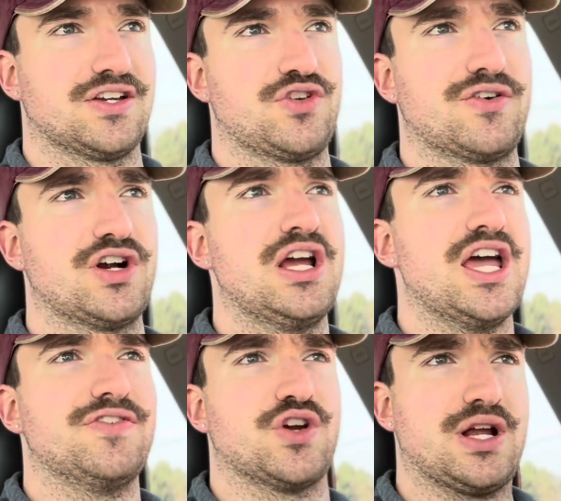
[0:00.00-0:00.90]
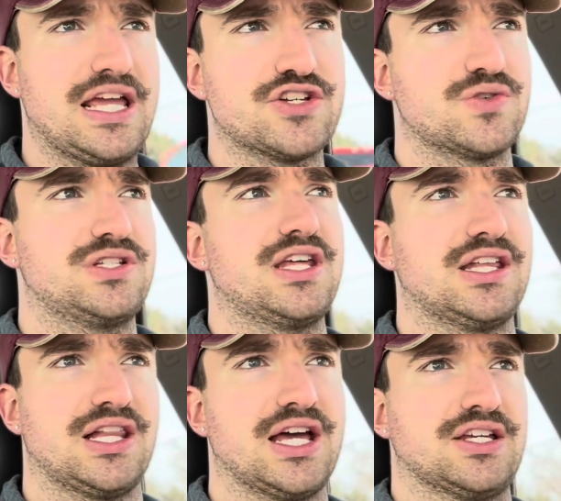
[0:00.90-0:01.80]
Like if you're
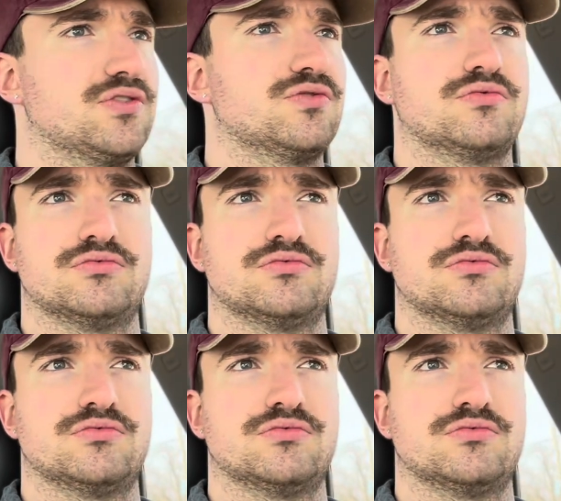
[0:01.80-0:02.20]
interested in like